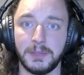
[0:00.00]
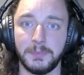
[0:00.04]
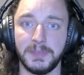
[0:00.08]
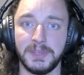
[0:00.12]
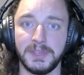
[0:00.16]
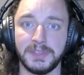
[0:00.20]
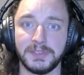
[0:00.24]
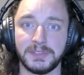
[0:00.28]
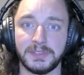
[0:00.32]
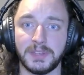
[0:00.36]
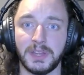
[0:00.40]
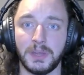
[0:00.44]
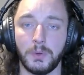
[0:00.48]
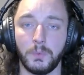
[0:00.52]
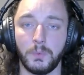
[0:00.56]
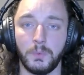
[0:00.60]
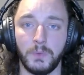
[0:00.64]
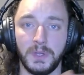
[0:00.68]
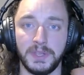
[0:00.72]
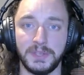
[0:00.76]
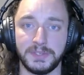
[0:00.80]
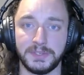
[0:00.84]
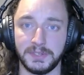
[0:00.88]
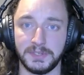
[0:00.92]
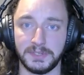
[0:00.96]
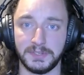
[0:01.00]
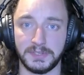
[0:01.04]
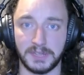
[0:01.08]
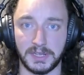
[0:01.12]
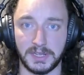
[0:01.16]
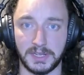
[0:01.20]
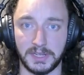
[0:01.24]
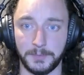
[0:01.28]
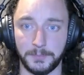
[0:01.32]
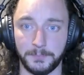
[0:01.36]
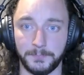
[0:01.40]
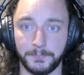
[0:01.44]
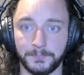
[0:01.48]
is not wasted
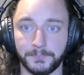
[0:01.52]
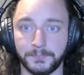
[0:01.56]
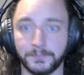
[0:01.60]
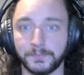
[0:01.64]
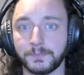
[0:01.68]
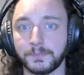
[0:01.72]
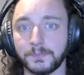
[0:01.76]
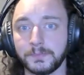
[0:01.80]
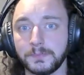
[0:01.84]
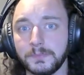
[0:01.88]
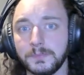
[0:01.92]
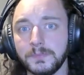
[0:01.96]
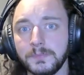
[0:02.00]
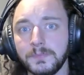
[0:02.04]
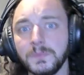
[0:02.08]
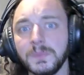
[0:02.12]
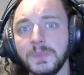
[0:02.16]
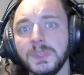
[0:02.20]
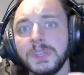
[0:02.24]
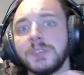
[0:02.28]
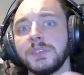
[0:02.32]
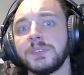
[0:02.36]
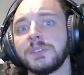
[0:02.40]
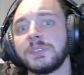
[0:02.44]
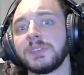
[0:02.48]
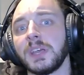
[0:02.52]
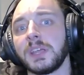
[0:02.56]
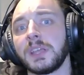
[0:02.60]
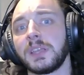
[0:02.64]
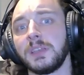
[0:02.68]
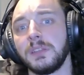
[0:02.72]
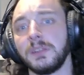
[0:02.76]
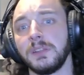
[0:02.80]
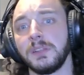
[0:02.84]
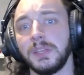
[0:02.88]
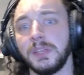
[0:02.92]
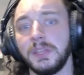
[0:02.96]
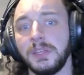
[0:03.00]
time.
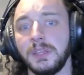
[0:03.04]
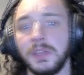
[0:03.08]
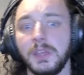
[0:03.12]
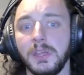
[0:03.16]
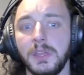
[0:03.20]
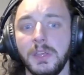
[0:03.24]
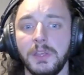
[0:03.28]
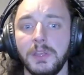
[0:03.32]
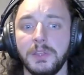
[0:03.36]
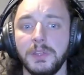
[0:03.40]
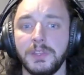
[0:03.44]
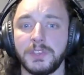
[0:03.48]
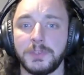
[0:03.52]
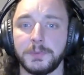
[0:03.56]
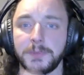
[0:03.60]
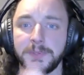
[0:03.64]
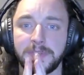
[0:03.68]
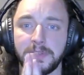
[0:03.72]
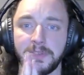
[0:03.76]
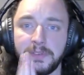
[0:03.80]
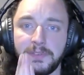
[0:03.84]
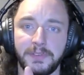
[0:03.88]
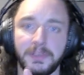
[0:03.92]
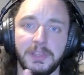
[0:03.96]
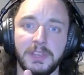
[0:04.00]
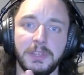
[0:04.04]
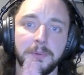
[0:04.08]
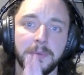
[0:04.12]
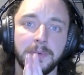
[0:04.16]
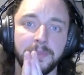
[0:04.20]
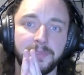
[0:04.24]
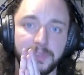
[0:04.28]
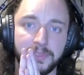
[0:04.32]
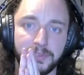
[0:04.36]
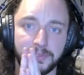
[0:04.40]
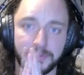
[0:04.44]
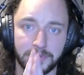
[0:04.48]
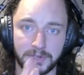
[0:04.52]
Secondly, specifically with
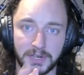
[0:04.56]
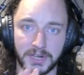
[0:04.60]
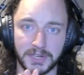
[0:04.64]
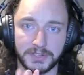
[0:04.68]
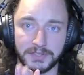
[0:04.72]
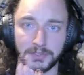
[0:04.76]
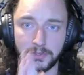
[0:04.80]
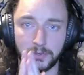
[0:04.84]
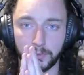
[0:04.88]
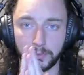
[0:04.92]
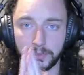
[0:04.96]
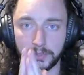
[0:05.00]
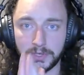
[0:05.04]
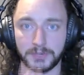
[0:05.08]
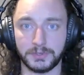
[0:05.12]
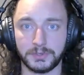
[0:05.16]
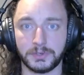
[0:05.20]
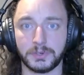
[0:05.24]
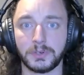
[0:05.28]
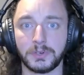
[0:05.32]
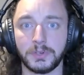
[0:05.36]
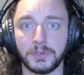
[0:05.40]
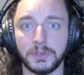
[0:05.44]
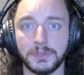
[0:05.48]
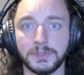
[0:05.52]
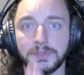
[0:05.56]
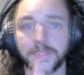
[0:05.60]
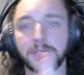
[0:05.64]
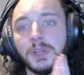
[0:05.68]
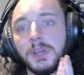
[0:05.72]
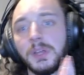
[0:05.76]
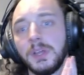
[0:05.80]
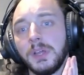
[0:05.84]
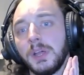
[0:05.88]
the stretched wrist curls,